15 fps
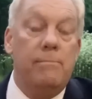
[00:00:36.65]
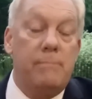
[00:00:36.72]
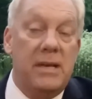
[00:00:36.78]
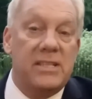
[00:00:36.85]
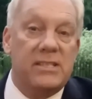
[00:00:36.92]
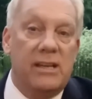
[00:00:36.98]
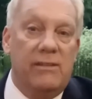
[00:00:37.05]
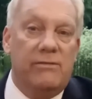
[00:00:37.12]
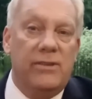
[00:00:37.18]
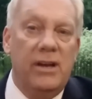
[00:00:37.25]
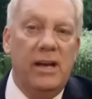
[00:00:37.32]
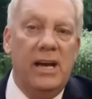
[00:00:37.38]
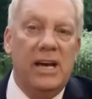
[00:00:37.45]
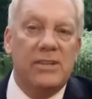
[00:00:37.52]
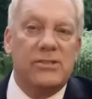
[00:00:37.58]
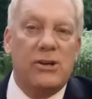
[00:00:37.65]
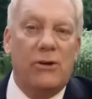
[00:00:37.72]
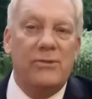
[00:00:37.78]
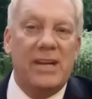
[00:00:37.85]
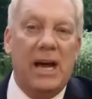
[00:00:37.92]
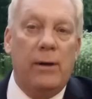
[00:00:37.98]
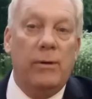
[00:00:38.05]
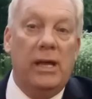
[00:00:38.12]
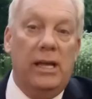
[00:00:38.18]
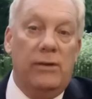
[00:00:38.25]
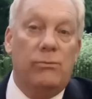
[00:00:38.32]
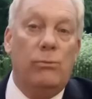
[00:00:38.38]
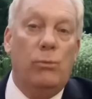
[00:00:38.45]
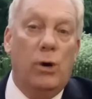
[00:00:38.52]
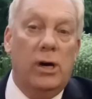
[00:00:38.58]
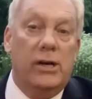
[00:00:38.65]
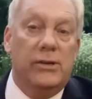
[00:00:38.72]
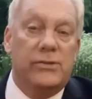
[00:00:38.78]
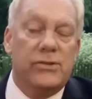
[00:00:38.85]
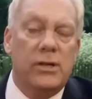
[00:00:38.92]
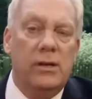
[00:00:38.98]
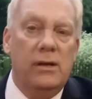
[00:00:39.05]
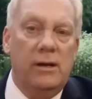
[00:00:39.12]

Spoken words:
missive has gone down even worse.